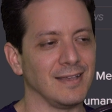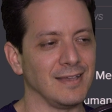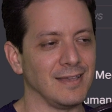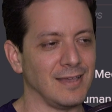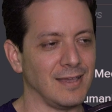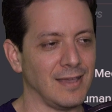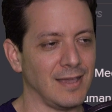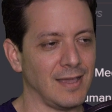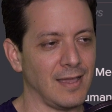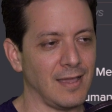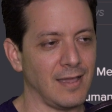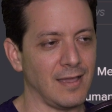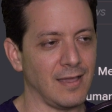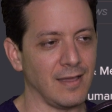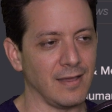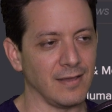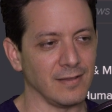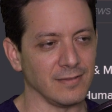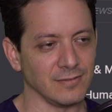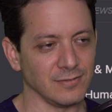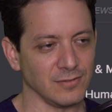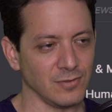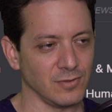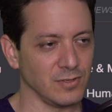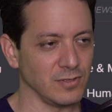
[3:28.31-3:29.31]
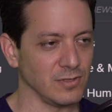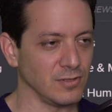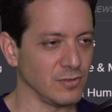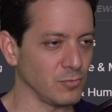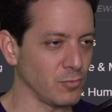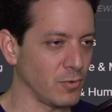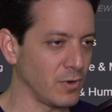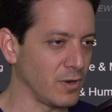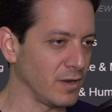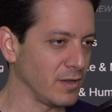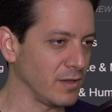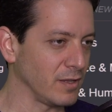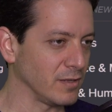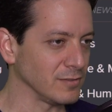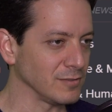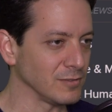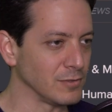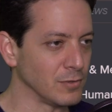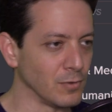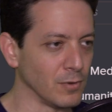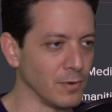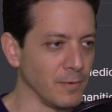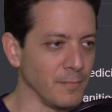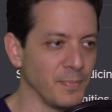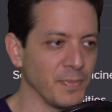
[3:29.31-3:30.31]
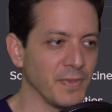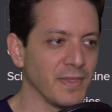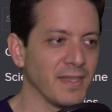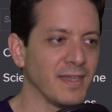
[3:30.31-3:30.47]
can. So this is where it gets cool.